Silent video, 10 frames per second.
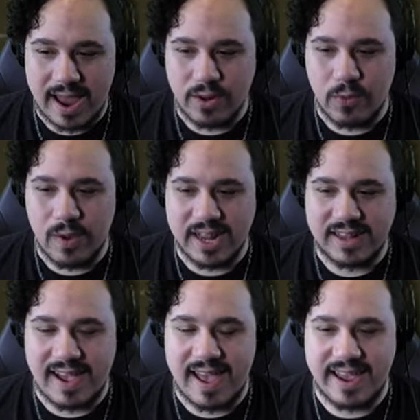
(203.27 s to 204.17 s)
I don't wanna
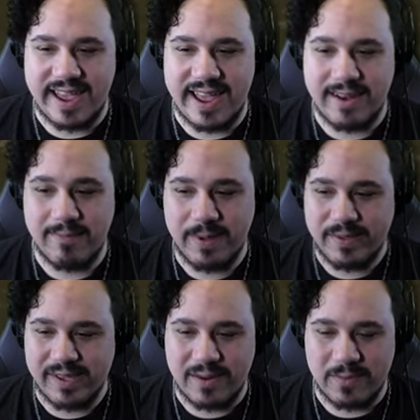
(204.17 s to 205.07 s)
die again
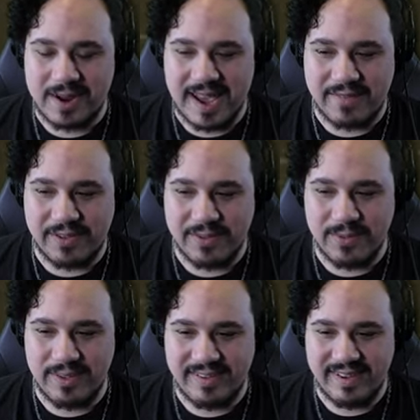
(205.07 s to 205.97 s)
because I don't wanna have to
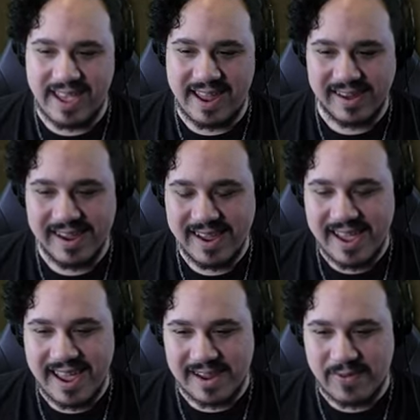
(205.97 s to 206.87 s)
do this again.
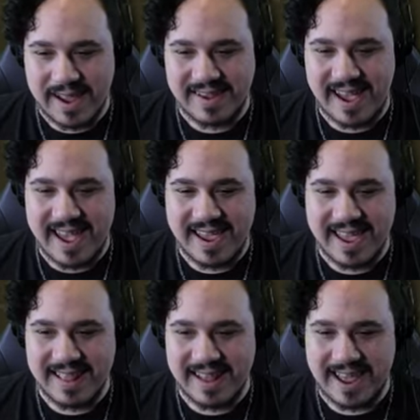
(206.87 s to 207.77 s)
And if I die
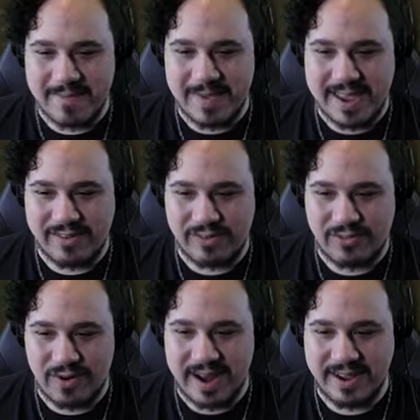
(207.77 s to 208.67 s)
again, then I may just
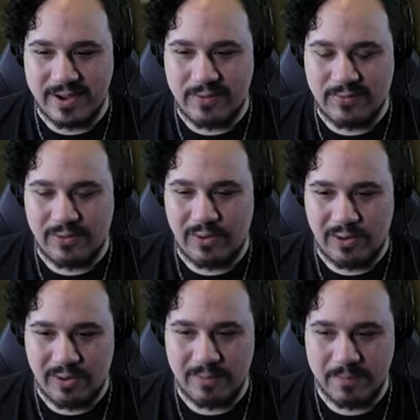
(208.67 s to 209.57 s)
try to go
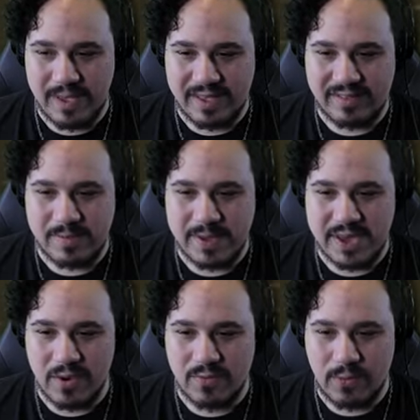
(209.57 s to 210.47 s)
for
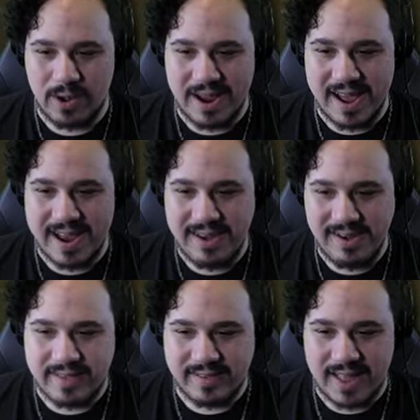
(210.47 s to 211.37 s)
SCP-049.
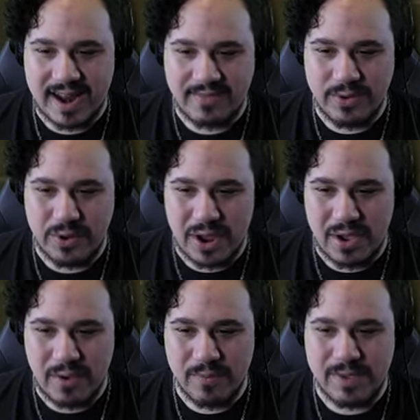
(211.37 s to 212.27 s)
As a lot of you
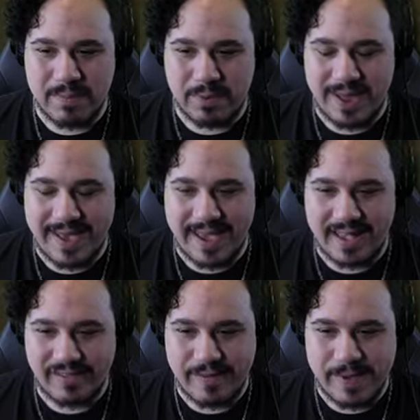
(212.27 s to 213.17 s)
know, me playing
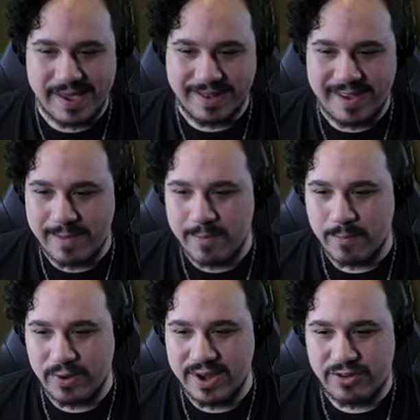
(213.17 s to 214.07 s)
SCP Containment
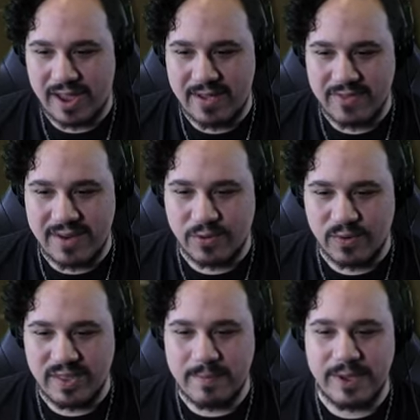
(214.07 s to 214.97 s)
Breach, I've never
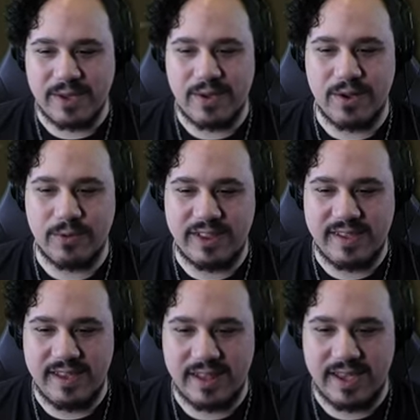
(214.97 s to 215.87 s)
really been good with
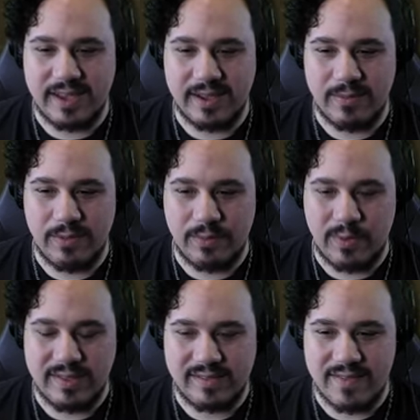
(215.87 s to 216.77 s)
dealing with
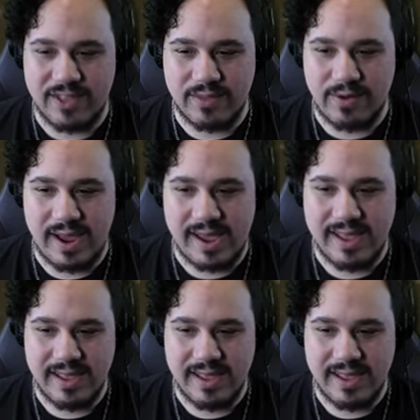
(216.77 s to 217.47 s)
173.